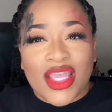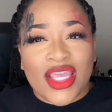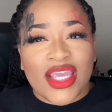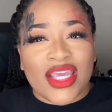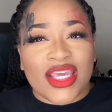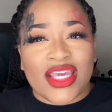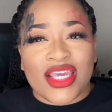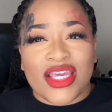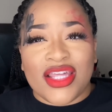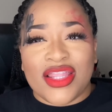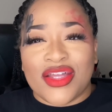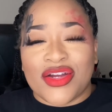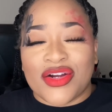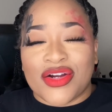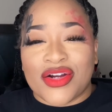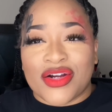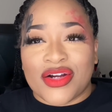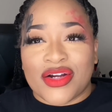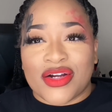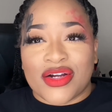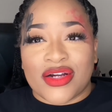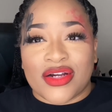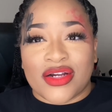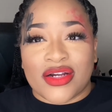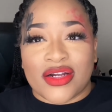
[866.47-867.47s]

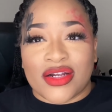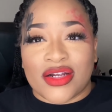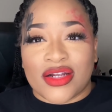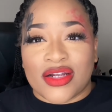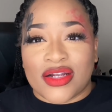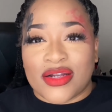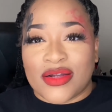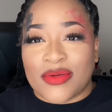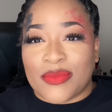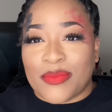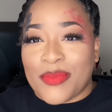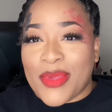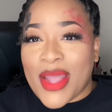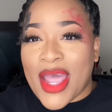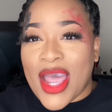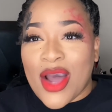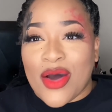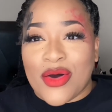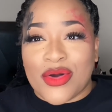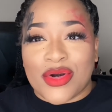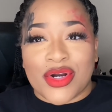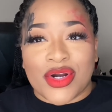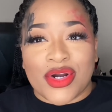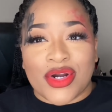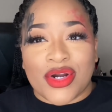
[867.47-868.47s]
either
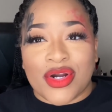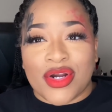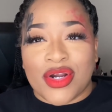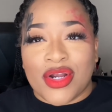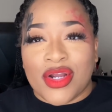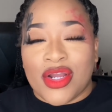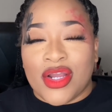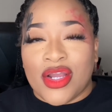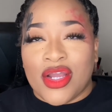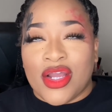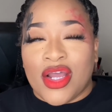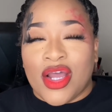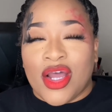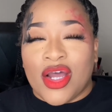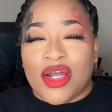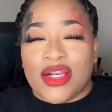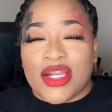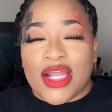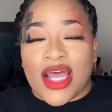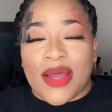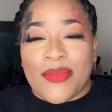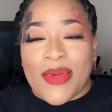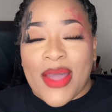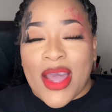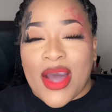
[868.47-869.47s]
powder,
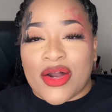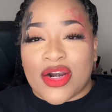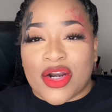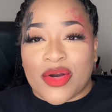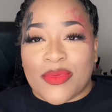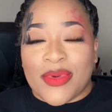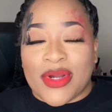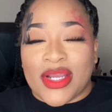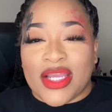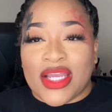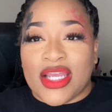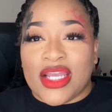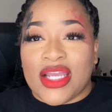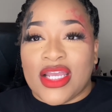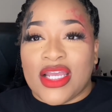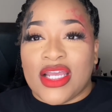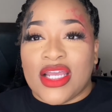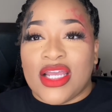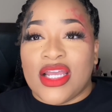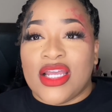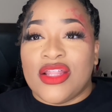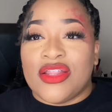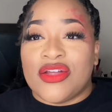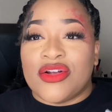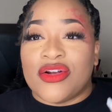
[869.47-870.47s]
not powder, but
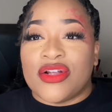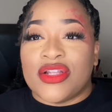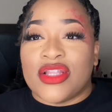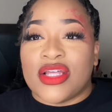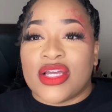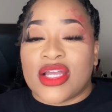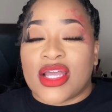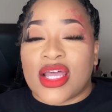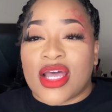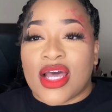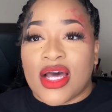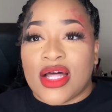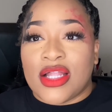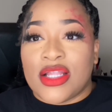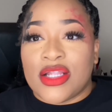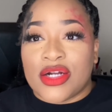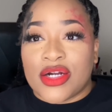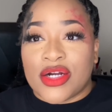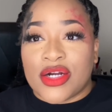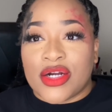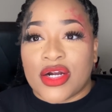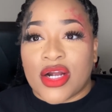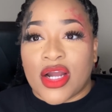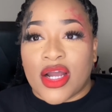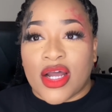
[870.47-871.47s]
either the
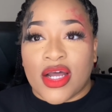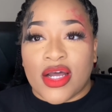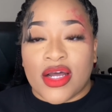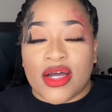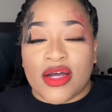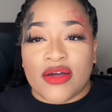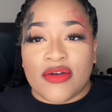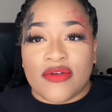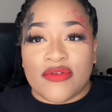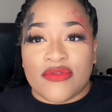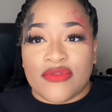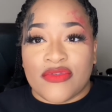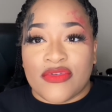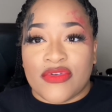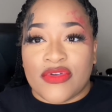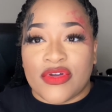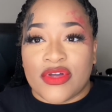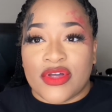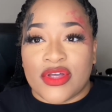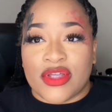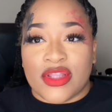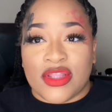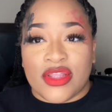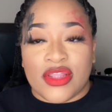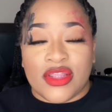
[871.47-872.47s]
color of
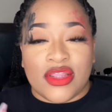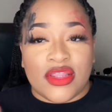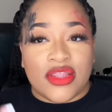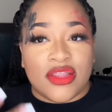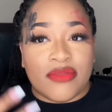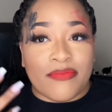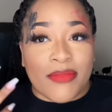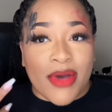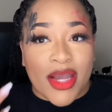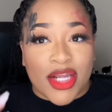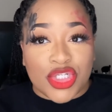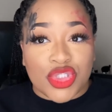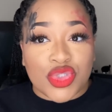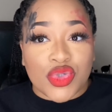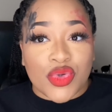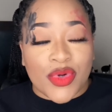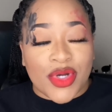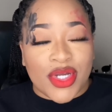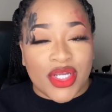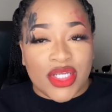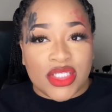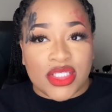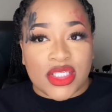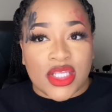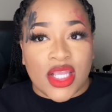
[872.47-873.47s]
my
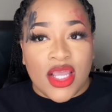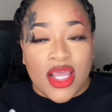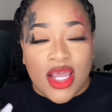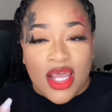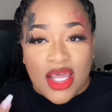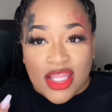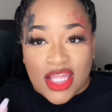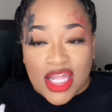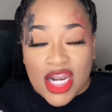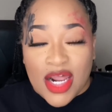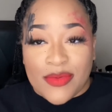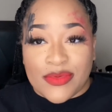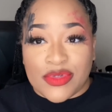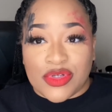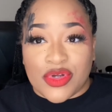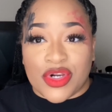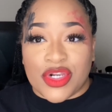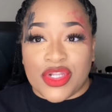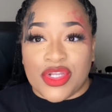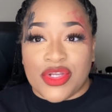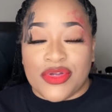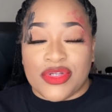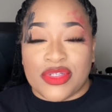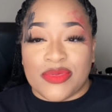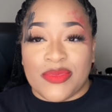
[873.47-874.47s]
choice that I was going to
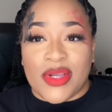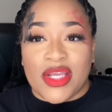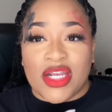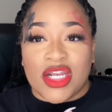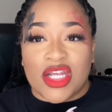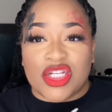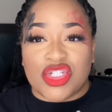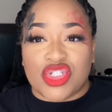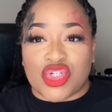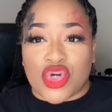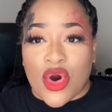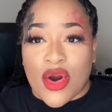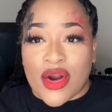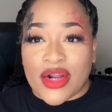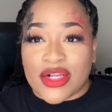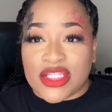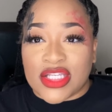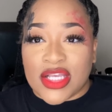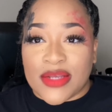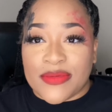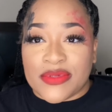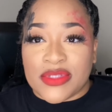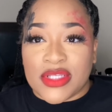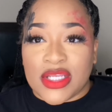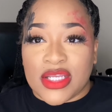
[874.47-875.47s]
use being a jar
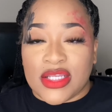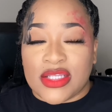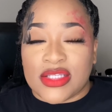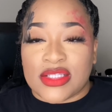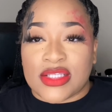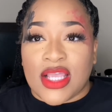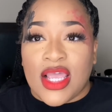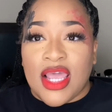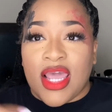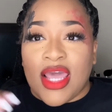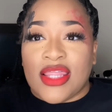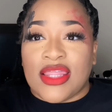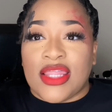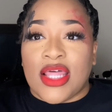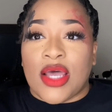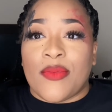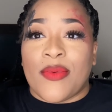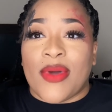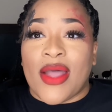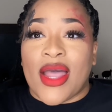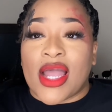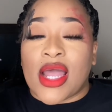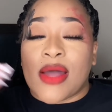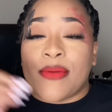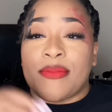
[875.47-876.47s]
substance. That way
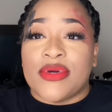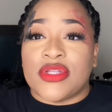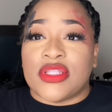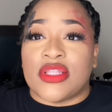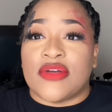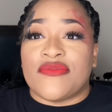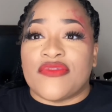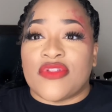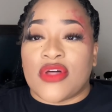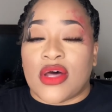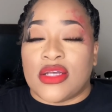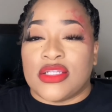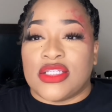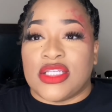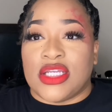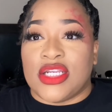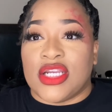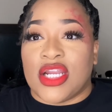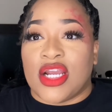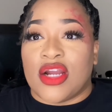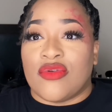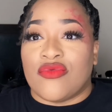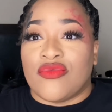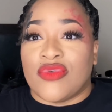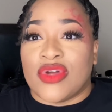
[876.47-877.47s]
I could put the floss in
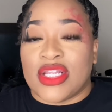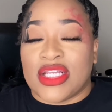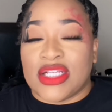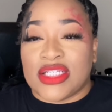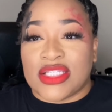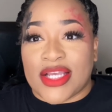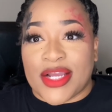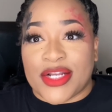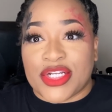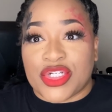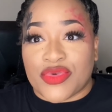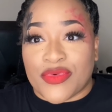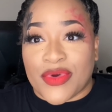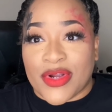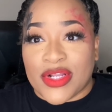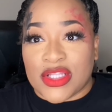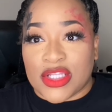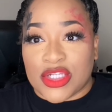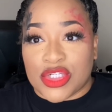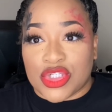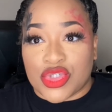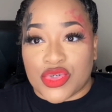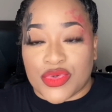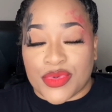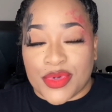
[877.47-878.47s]
there and really saturate the
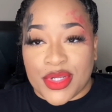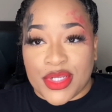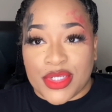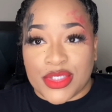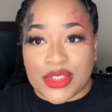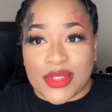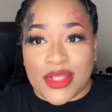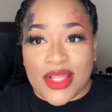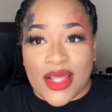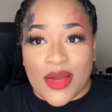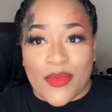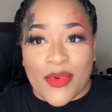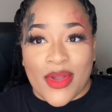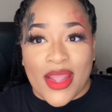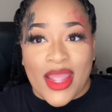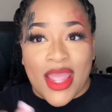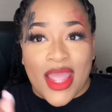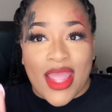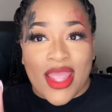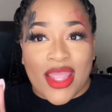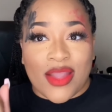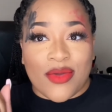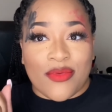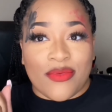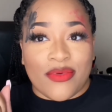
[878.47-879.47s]
string, so that way
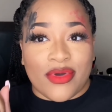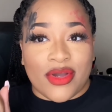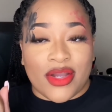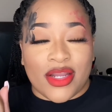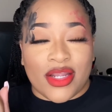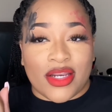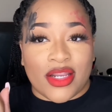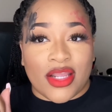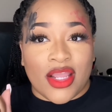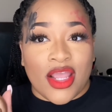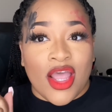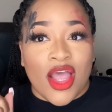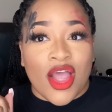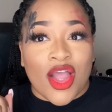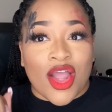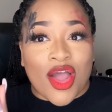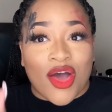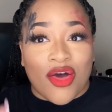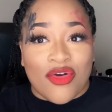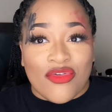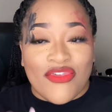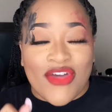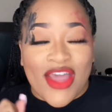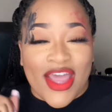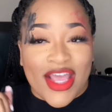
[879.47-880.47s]
it would go
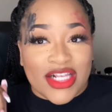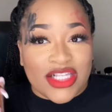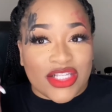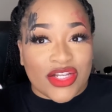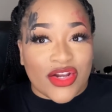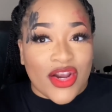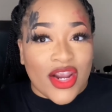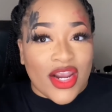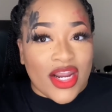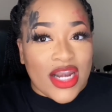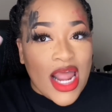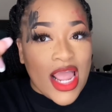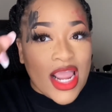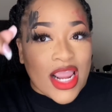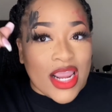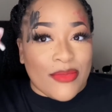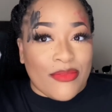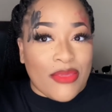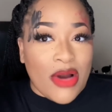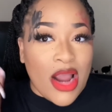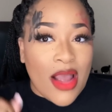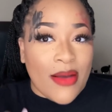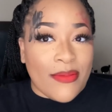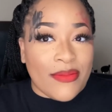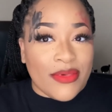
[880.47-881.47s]
faster, and I could
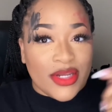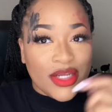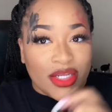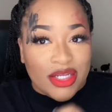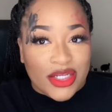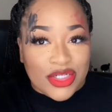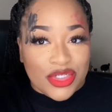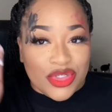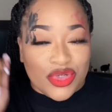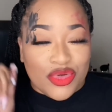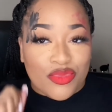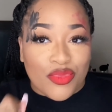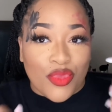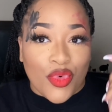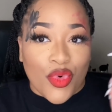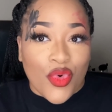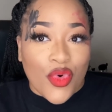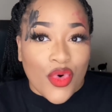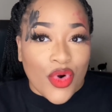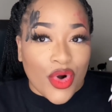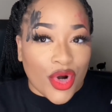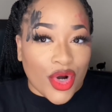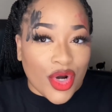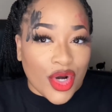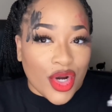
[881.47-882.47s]
probably do
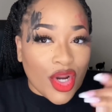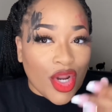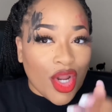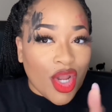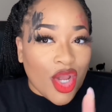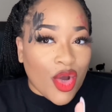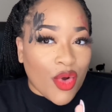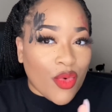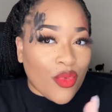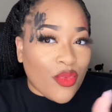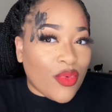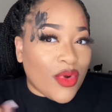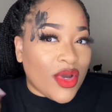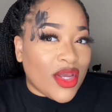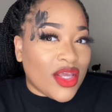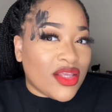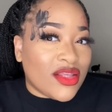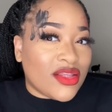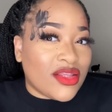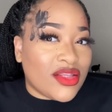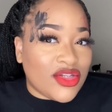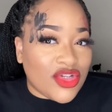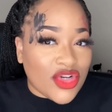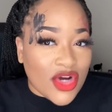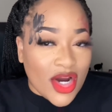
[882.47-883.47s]
more
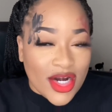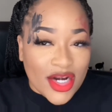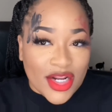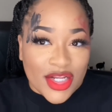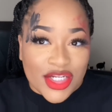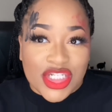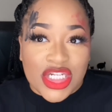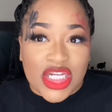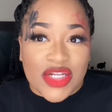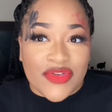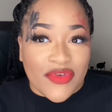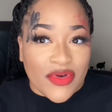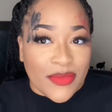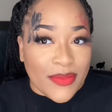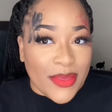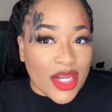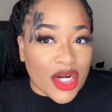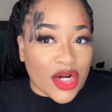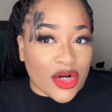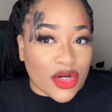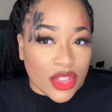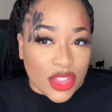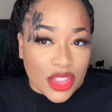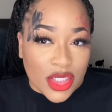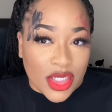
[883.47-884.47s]
with trying to achieve a
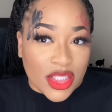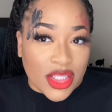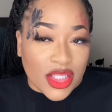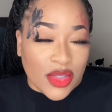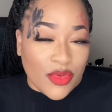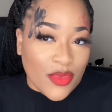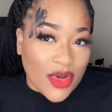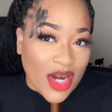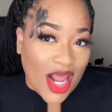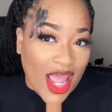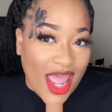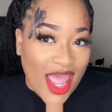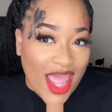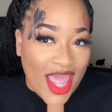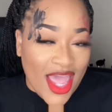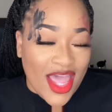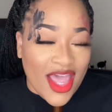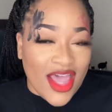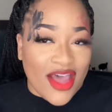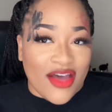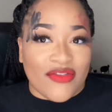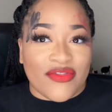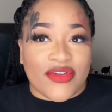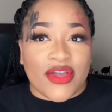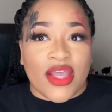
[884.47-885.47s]
better look than what I
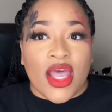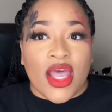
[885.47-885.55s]
have.